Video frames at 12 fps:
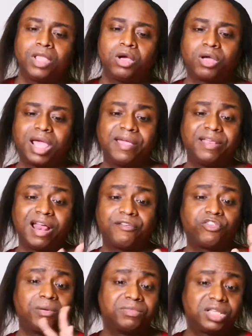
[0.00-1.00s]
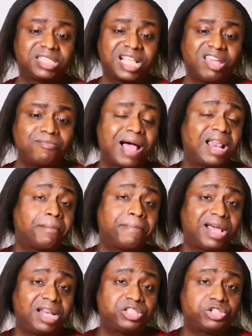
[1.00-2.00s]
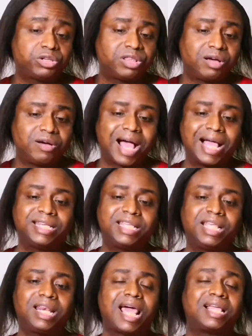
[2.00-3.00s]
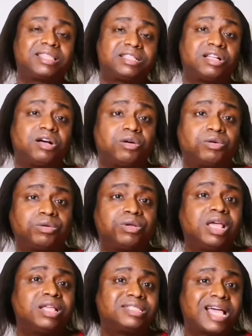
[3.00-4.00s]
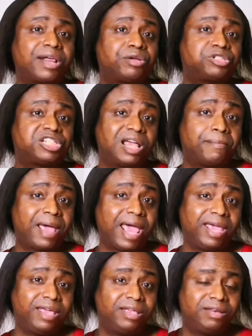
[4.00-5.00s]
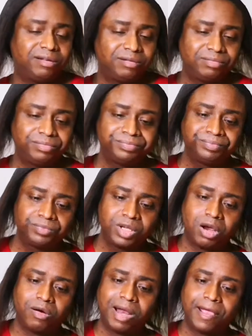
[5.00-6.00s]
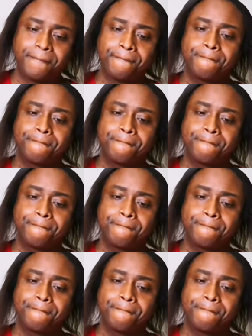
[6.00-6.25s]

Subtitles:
Okay, now from the Saved by the Bellinger, though, I did like the song titled Champagne. All right,